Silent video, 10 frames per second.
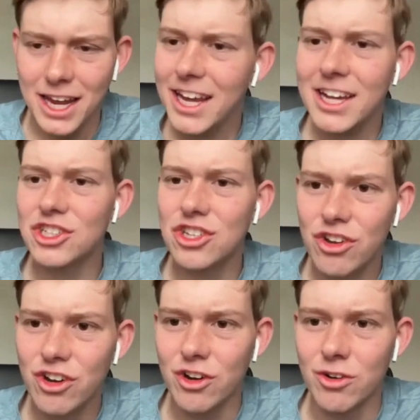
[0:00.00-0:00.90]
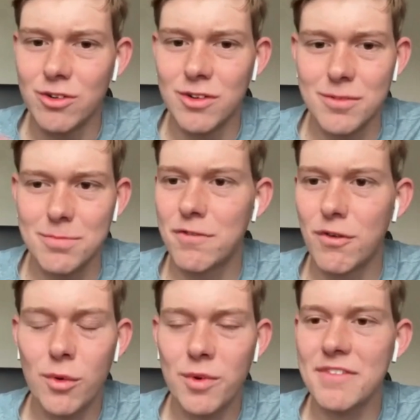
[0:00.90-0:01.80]
Take us through
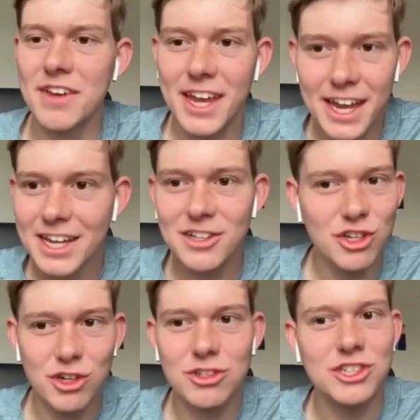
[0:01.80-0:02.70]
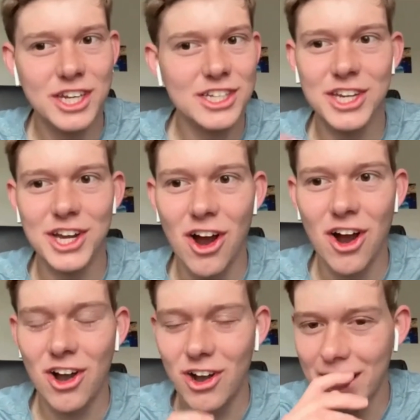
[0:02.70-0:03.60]
before we even get into
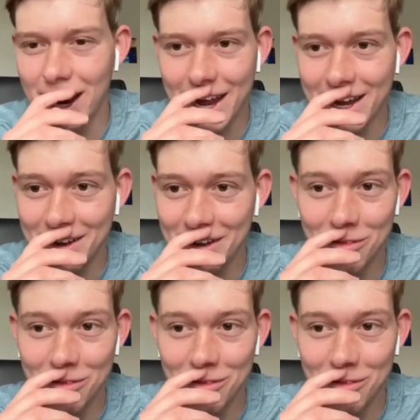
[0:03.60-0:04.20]
CCR and